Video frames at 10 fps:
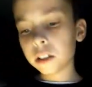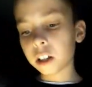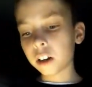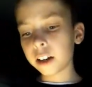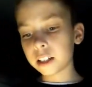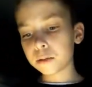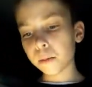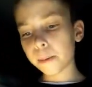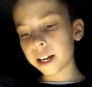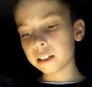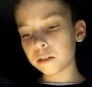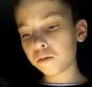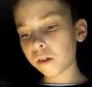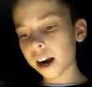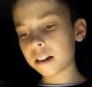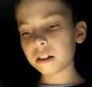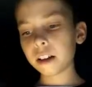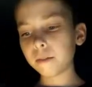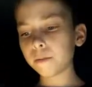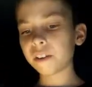The eyes were painted red
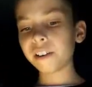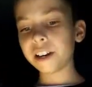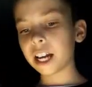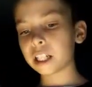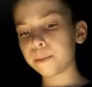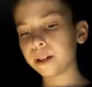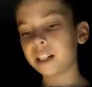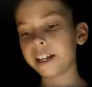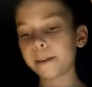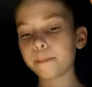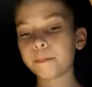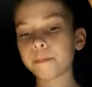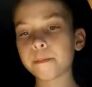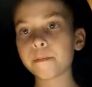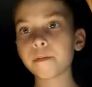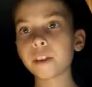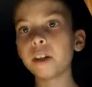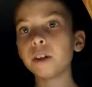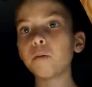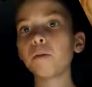very expertly
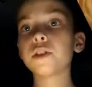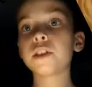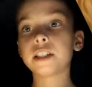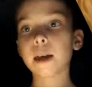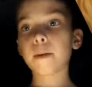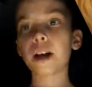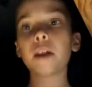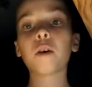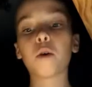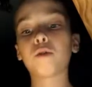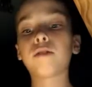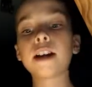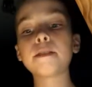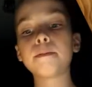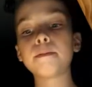with the same colour, the corn red.